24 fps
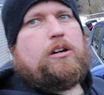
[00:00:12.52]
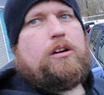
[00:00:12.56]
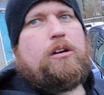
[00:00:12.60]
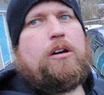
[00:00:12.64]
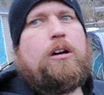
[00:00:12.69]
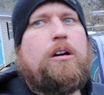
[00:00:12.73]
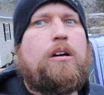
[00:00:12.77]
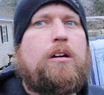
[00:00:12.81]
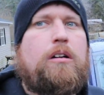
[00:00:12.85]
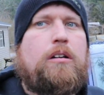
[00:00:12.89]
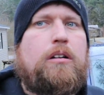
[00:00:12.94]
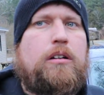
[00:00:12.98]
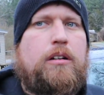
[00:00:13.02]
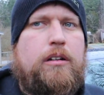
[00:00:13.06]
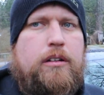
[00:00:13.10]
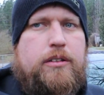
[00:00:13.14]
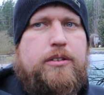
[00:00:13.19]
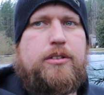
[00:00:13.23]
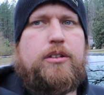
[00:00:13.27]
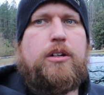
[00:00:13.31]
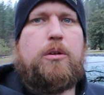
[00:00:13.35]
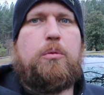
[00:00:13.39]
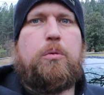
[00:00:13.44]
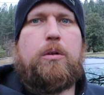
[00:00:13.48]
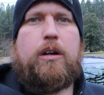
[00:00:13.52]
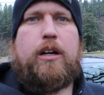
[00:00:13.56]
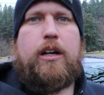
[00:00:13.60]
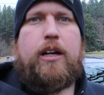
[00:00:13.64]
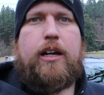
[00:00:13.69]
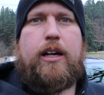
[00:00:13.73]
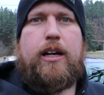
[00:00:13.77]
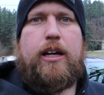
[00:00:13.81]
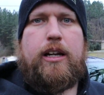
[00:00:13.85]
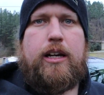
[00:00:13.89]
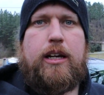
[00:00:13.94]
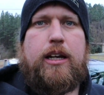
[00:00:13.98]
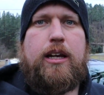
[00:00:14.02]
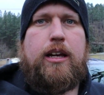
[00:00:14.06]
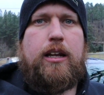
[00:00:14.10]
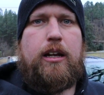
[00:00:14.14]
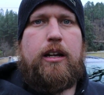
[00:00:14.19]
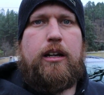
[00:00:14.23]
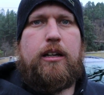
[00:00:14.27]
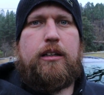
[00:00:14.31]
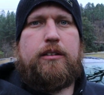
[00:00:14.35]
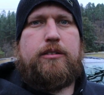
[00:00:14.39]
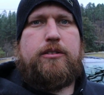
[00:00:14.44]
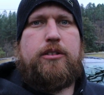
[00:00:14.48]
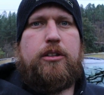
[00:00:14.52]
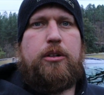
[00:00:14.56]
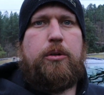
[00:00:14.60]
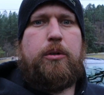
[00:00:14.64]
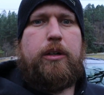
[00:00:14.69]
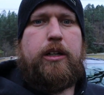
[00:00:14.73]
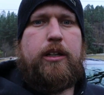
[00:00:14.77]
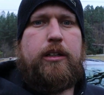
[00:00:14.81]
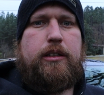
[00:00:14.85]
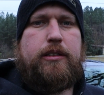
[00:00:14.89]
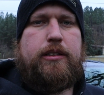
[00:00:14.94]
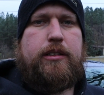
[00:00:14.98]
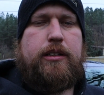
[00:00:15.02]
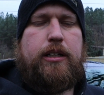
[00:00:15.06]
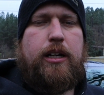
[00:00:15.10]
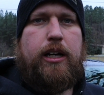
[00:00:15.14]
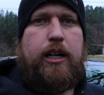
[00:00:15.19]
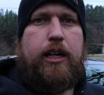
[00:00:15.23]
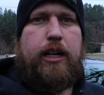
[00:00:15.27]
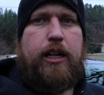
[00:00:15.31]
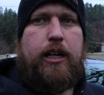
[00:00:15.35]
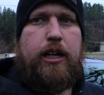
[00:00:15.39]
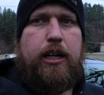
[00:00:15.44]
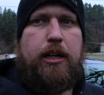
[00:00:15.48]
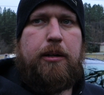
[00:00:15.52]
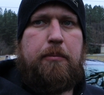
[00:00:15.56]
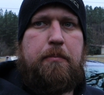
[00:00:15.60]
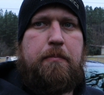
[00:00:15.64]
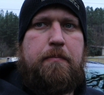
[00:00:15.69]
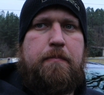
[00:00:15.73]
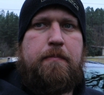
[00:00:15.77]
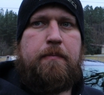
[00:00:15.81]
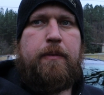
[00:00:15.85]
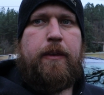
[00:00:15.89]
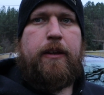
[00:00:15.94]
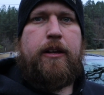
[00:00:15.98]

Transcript: car, so we're gonna kind of get into it, um,